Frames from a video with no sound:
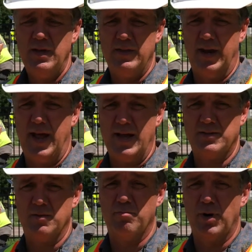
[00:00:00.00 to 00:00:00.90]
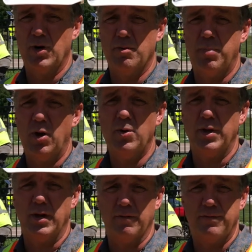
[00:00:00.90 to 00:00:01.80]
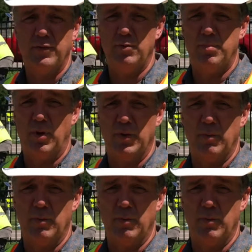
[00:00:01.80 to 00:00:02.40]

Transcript: that has some burned bone in it, food bone,